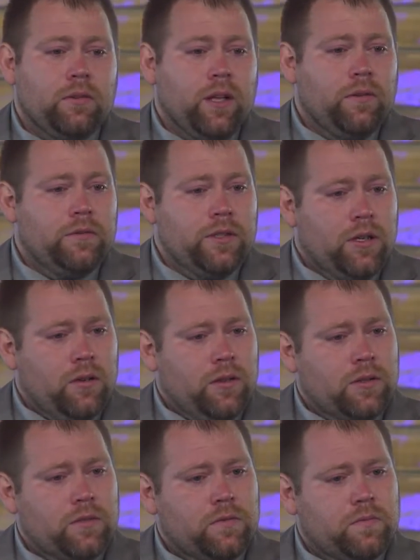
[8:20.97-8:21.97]
loved y'all
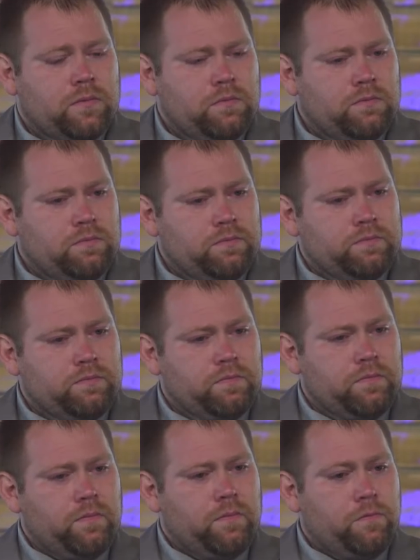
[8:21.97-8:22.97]
as
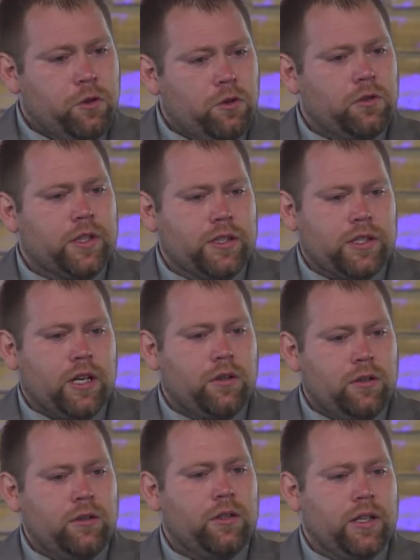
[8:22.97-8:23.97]
fully as I
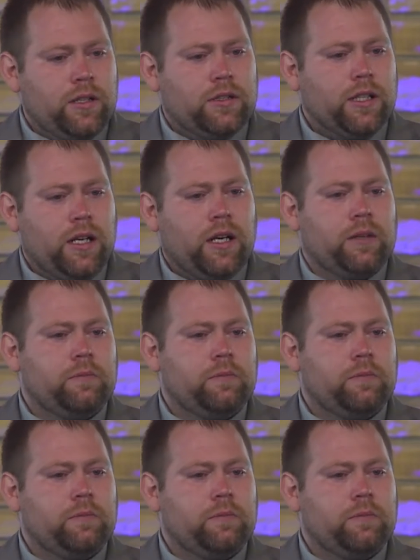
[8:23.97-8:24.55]
could at the time